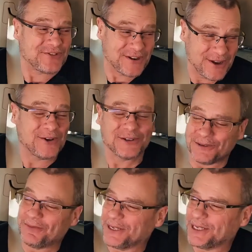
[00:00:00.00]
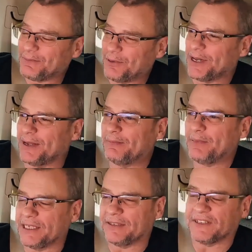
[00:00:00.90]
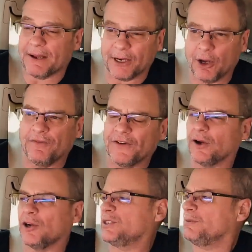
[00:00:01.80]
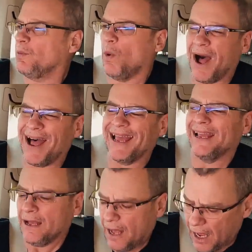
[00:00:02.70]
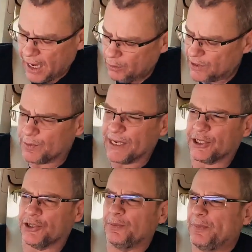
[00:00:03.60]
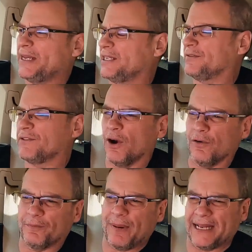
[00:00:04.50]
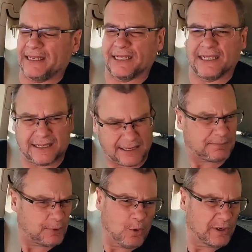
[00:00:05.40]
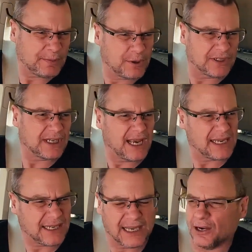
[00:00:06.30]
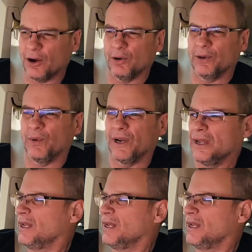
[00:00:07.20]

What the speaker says: 3 holes in 1 is pretty impressive. Somebody often asks me why I always wear 2 pairs of golf pants, and it's always because in case I get a hole in 1.